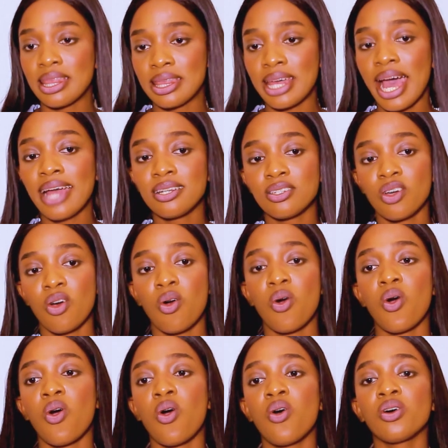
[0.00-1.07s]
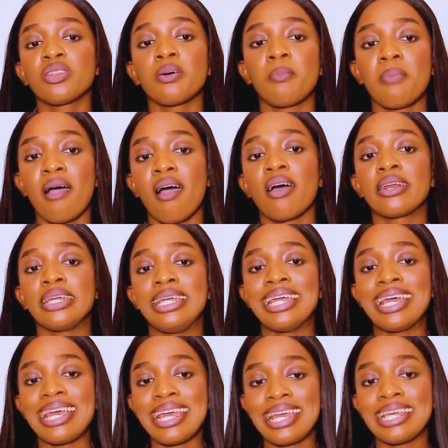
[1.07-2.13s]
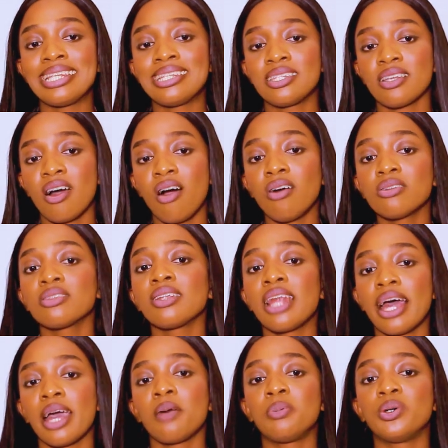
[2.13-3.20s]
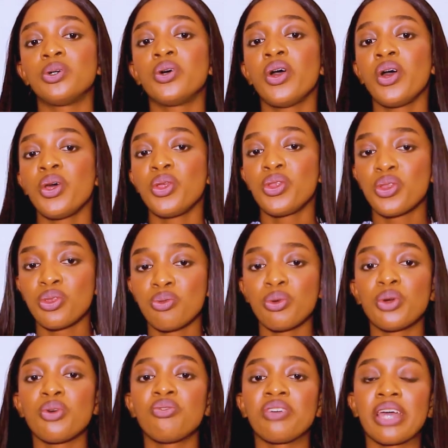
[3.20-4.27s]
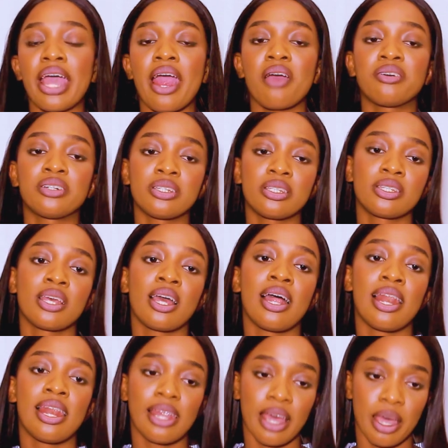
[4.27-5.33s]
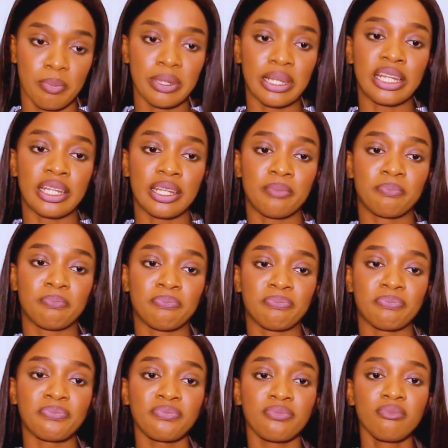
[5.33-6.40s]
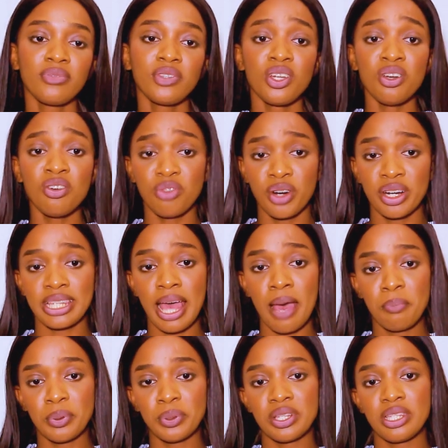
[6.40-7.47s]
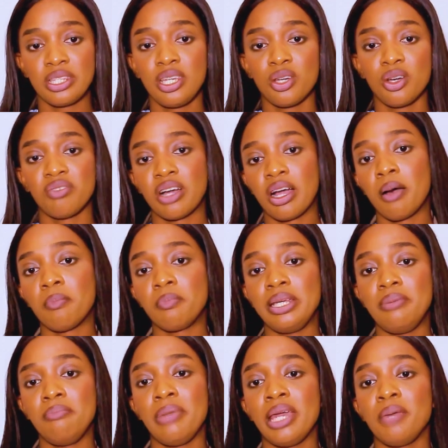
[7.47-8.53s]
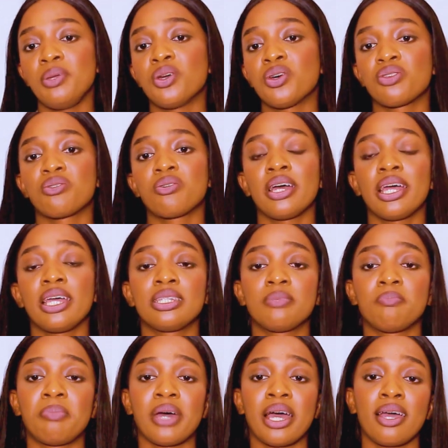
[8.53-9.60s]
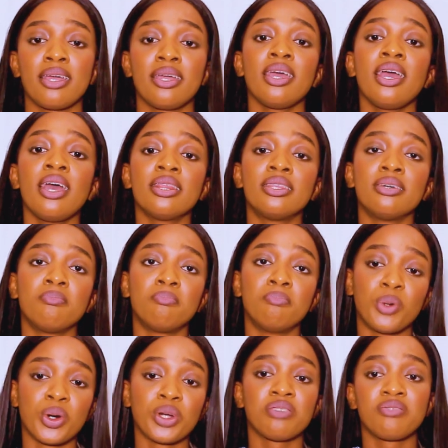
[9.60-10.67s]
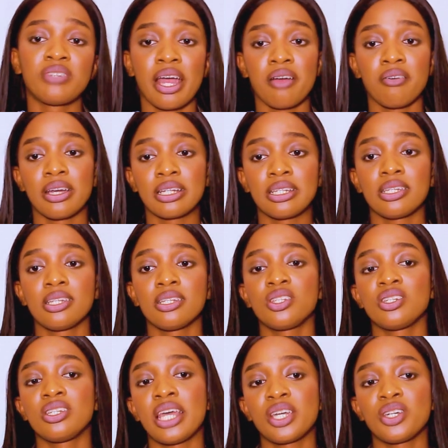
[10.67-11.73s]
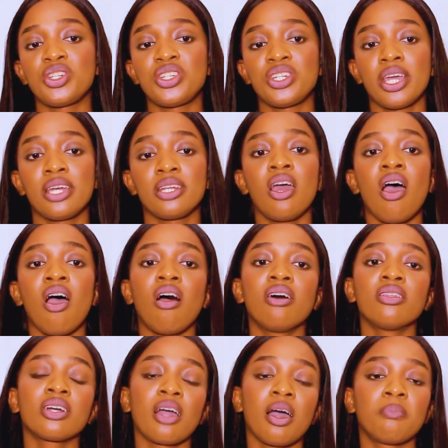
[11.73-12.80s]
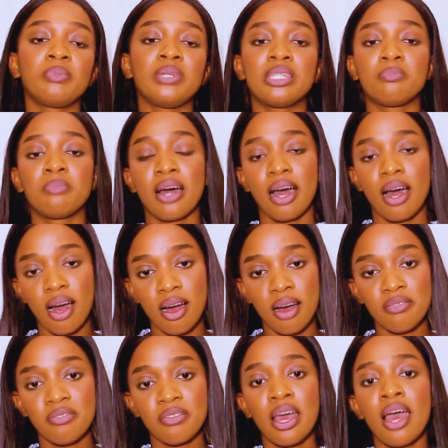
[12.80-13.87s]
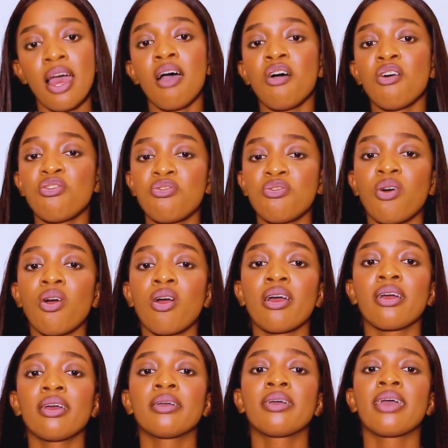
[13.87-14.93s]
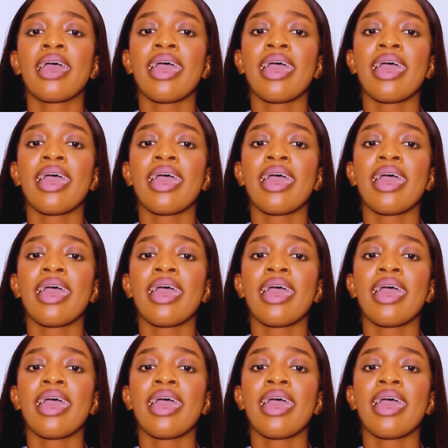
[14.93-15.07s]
that other party is also liable through vicarious liability. For example, the CEO of a company may be authorized by the board of directors to negotiate on the company's behalf for